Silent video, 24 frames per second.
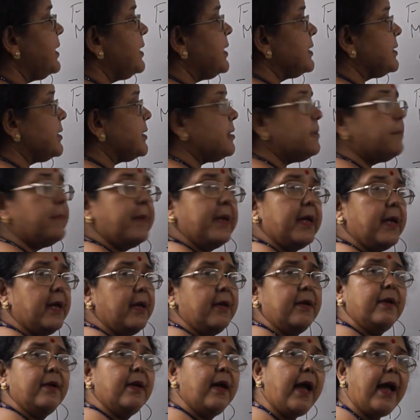doesn't
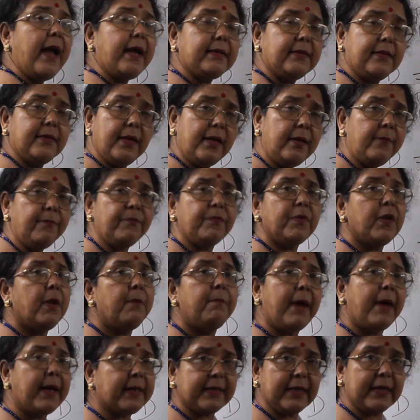pay at the
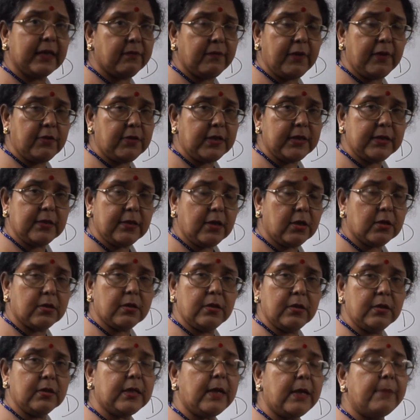market value.
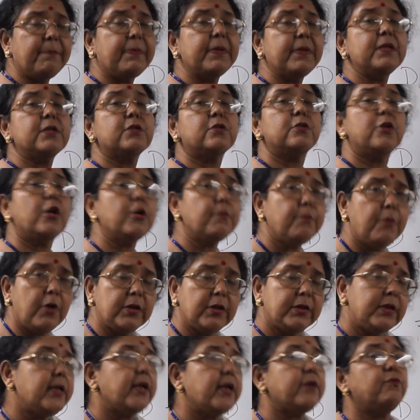The company is not
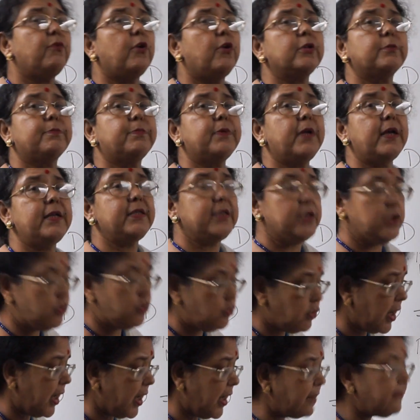bothered at what price
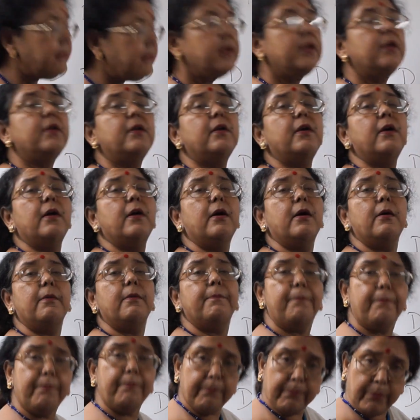you have
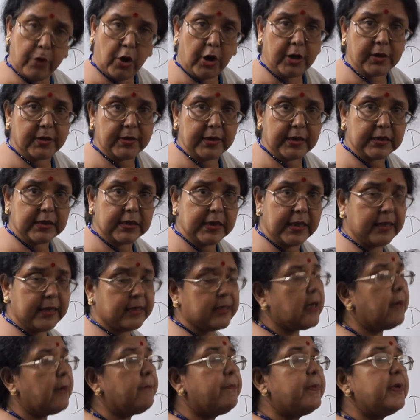bought the share.
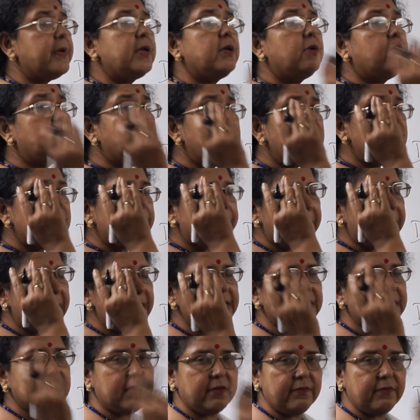Company only
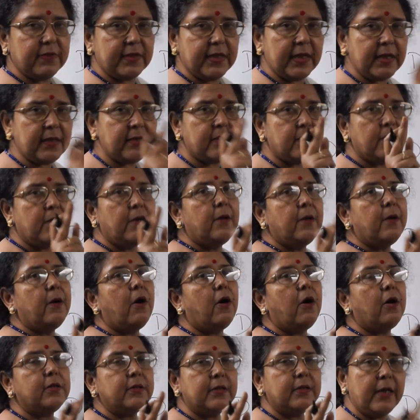pays dividend
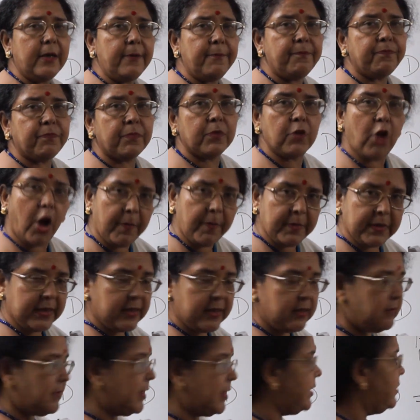on the
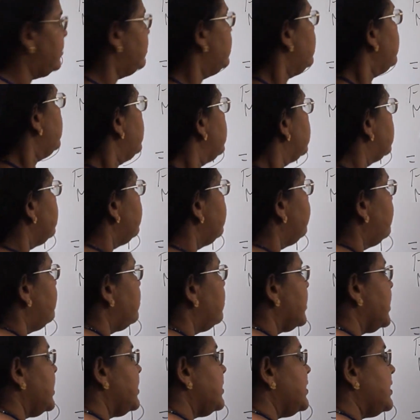nominal value. So
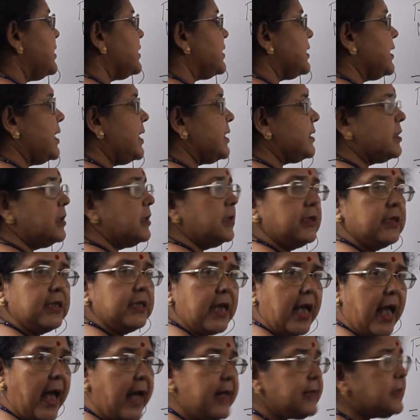400 shares she
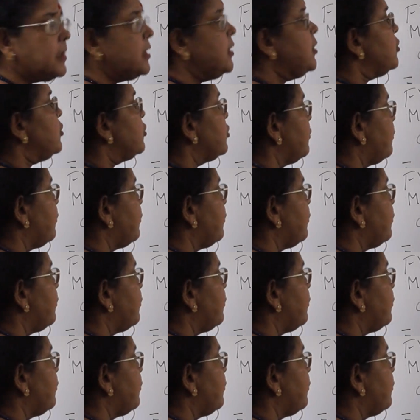has. So